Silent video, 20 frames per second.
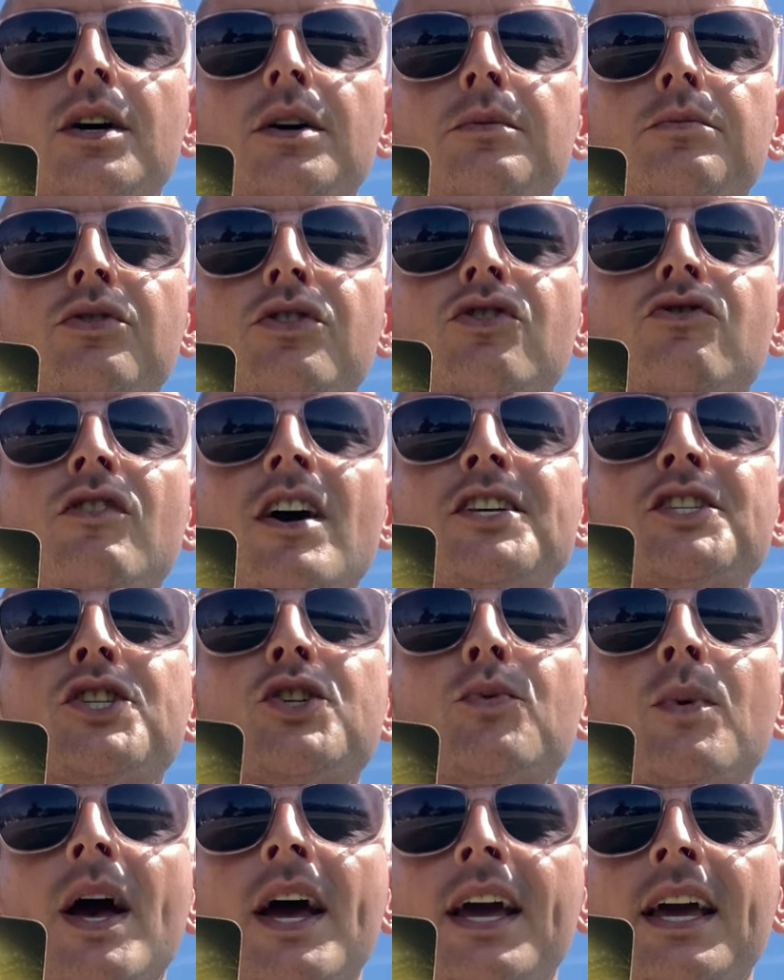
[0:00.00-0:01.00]
progressed
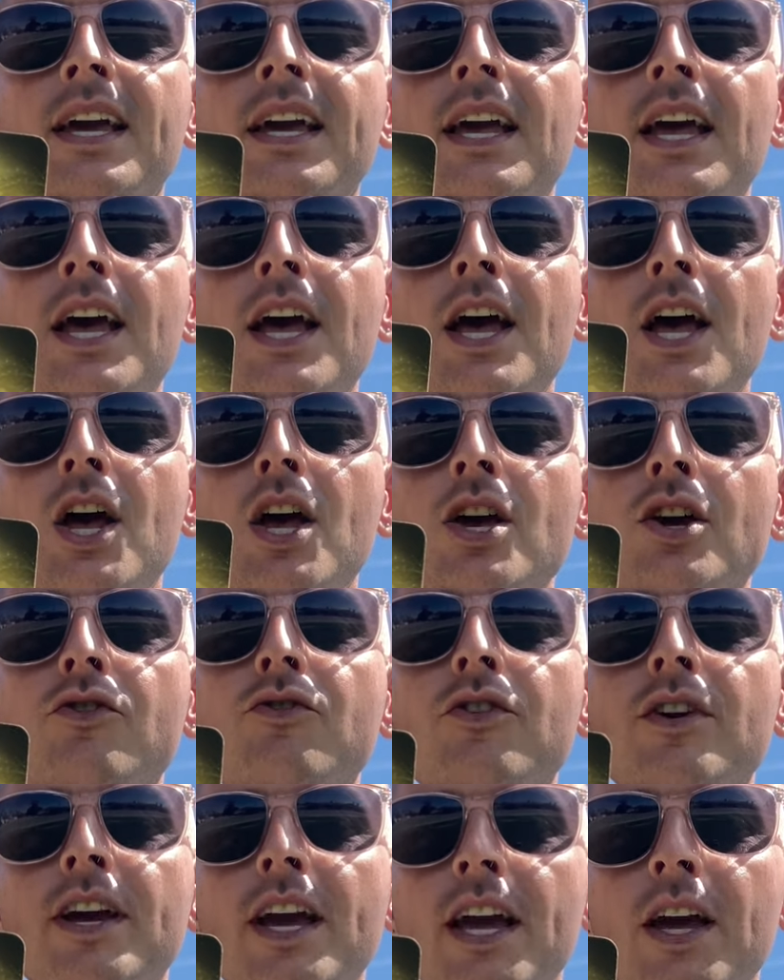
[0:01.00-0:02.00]
way,
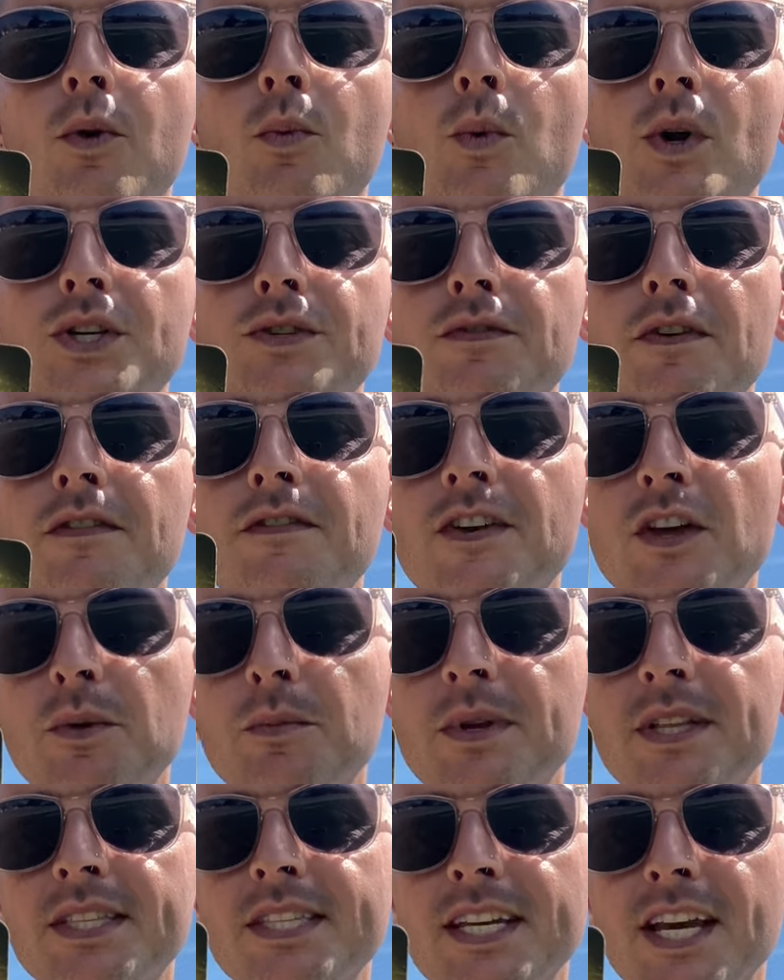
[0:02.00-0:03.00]
create wish
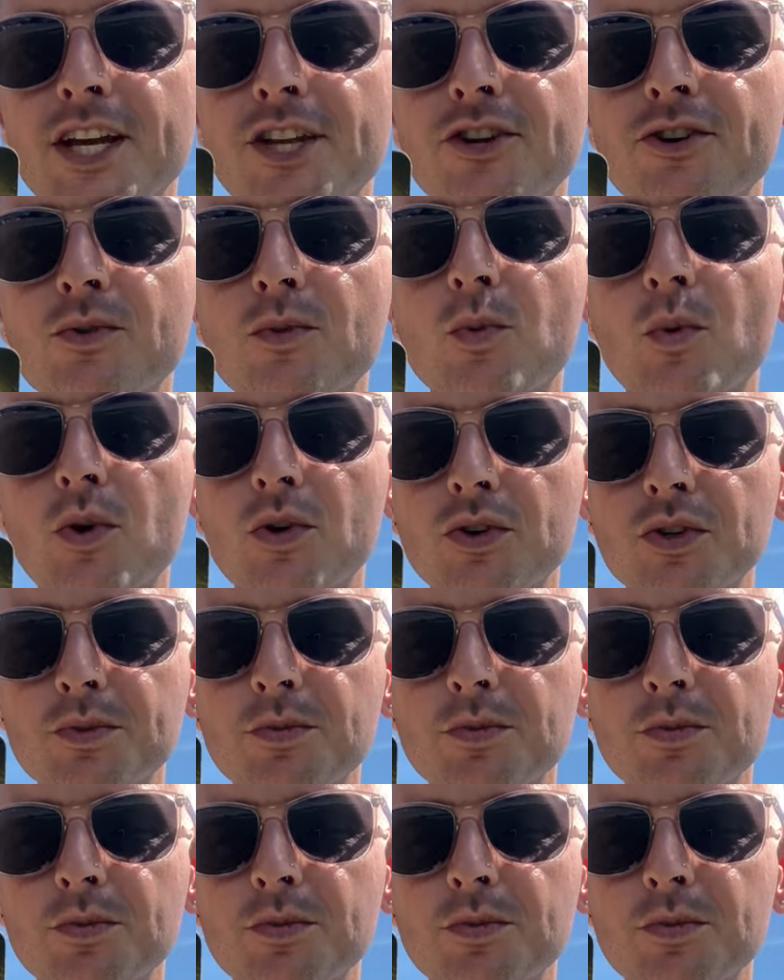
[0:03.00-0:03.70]
fulfillments in your world